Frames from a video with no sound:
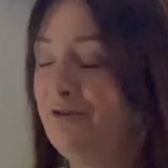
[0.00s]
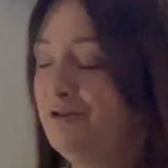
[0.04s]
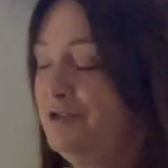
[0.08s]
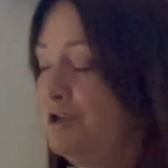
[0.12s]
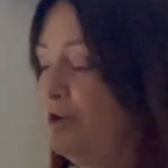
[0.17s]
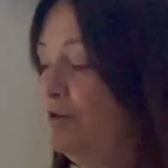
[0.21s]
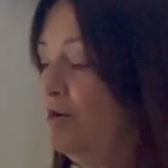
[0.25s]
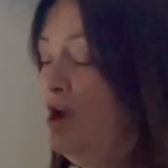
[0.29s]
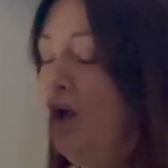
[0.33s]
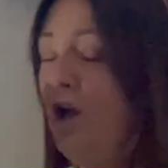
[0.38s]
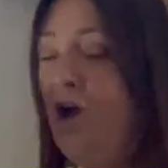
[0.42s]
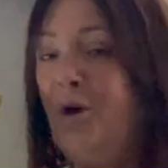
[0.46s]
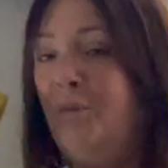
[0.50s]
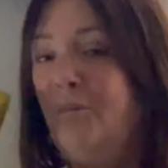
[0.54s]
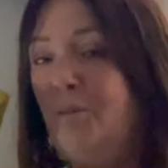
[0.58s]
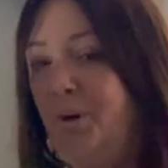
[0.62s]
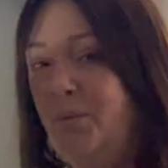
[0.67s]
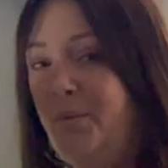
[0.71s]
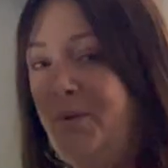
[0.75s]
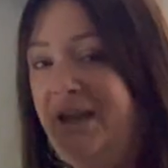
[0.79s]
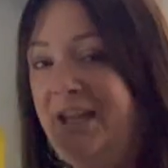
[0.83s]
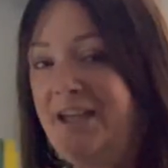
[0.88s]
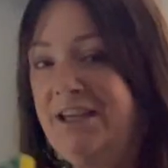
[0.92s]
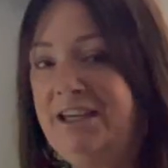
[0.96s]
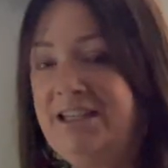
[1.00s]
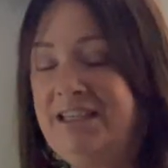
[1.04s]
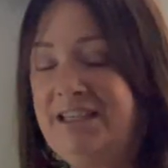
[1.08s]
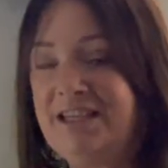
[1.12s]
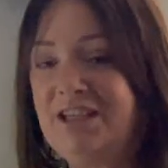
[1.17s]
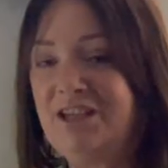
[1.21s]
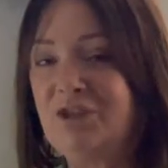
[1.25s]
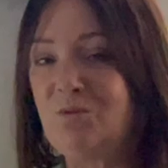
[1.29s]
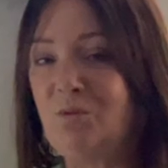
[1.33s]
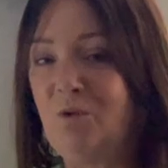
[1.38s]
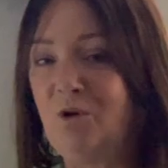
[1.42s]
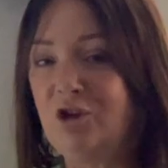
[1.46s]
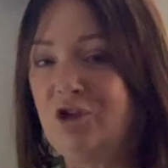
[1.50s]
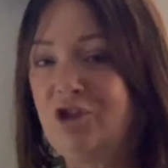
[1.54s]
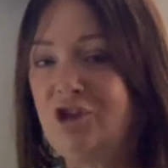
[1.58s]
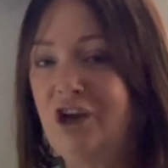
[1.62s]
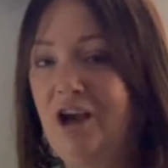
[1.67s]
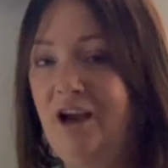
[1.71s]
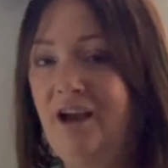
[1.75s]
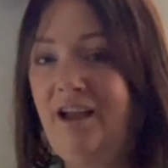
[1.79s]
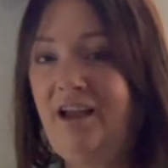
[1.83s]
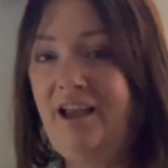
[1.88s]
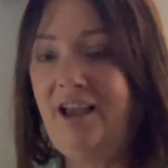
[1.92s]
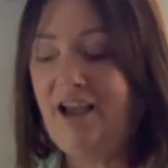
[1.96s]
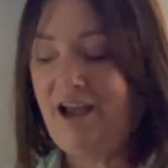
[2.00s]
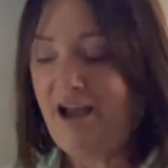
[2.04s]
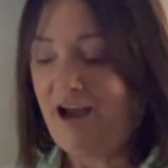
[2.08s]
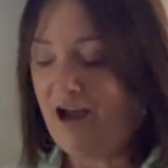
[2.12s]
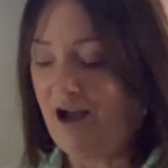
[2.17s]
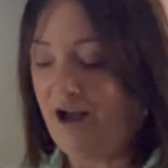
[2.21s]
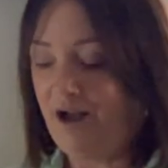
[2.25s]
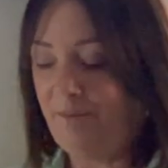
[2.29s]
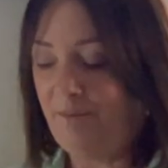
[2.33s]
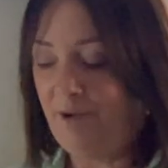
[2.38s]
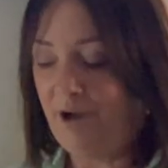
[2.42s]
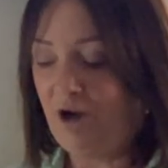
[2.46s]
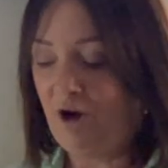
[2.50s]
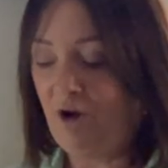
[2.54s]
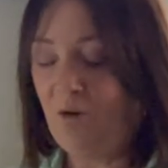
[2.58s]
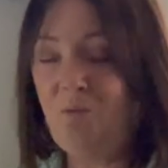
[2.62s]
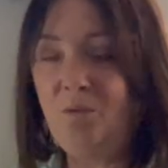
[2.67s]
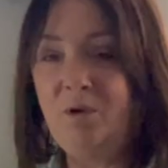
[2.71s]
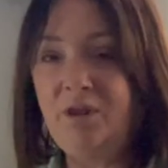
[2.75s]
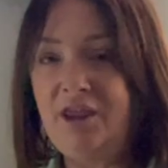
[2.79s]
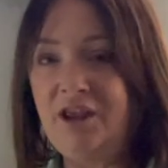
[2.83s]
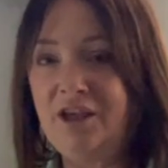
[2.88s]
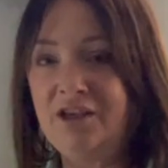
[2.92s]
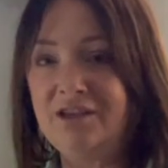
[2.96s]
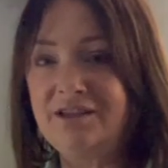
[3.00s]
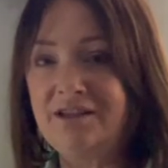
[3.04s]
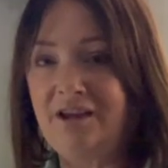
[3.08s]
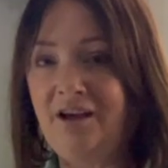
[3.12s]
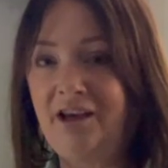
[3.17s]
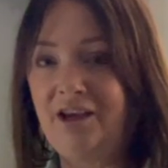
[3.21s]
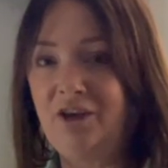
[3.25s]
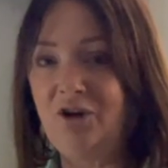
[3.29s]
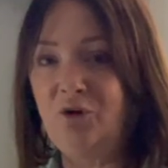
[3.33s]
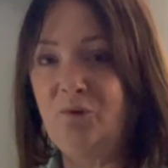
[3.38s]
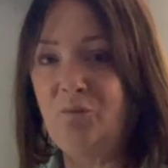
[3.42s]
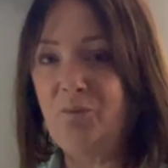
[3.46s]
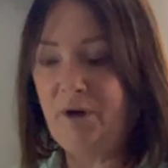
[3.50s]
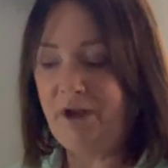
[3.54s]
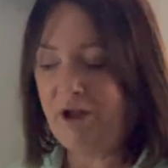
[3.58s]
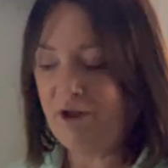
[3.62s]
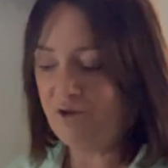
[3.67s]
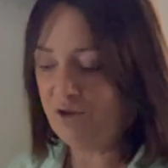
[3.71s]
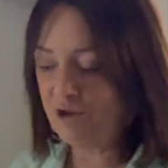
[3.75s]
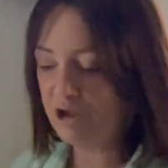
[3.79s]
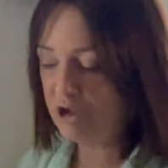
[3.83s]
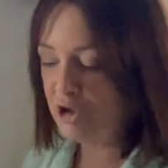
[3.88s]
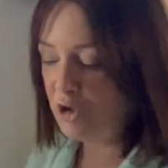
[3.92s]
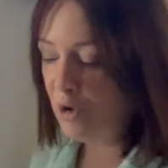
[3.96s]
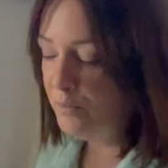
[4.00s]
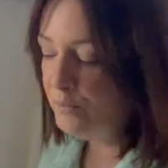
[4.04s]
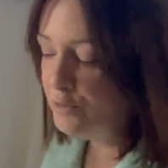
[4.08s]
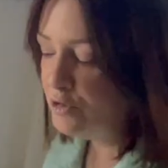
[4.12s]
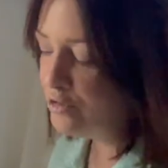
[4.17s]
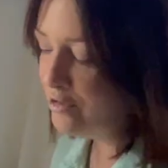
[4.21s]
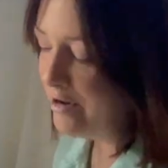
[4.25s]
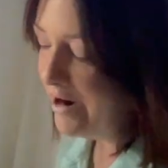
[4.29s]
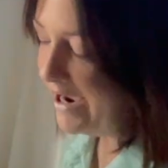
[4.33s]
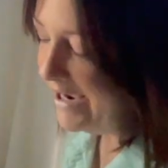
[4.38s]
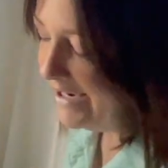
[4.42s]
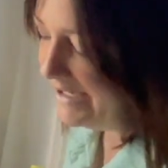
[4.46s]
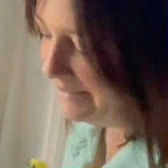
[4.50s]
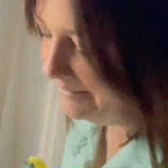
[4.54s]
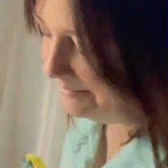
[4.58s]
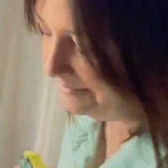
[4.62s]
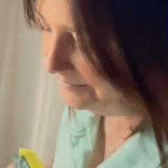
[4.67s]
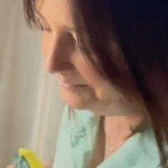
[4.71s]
So pop it in your dishwasher along with this cycle, put it on the top tray.